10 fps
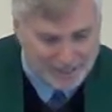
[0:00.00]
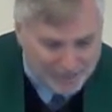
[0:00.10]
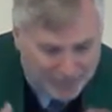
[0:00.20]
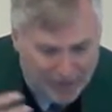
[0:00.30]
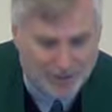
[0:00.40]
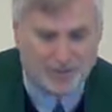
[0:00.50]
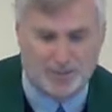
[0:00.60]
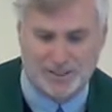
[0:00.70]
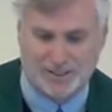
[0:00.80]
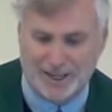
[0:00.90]
turned
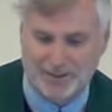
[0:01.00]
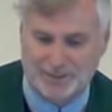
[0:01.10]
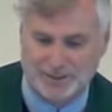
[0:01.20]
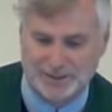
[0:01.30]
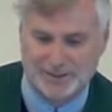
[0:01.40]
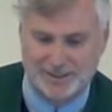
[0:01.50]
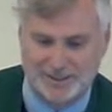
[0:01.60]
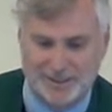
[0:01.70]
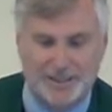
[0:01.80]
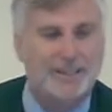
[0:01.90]
over tables.
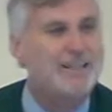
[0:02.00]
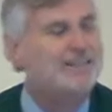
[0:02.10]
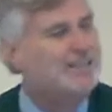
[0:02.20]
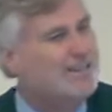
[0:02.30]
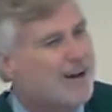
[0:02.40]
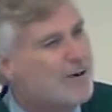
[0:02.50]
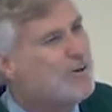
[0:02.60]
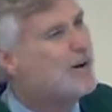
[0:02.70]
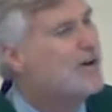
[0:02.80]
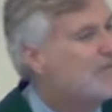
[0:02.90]
He so